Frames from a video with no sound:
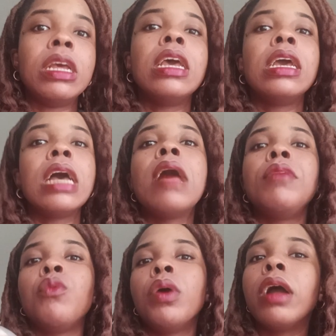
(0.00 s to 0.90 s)
It got
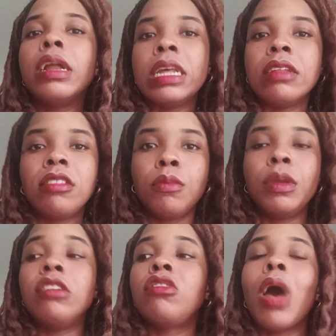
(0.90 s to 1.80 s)
me where I needed to
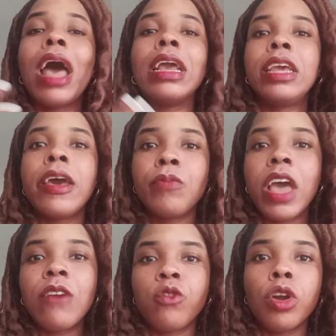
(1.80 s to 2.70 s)
be. So I kept
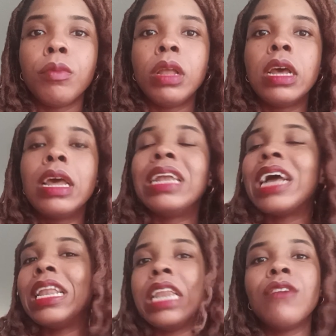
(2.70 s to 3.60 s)
that formula and
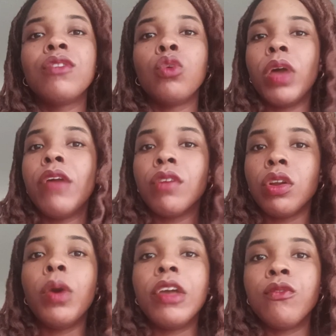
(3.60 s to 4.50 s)
I never wavered
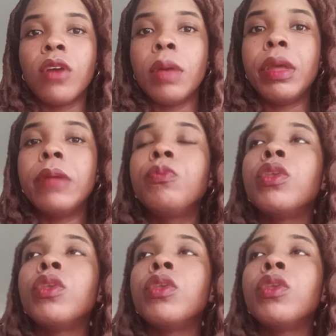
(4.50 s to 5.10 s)
away from it.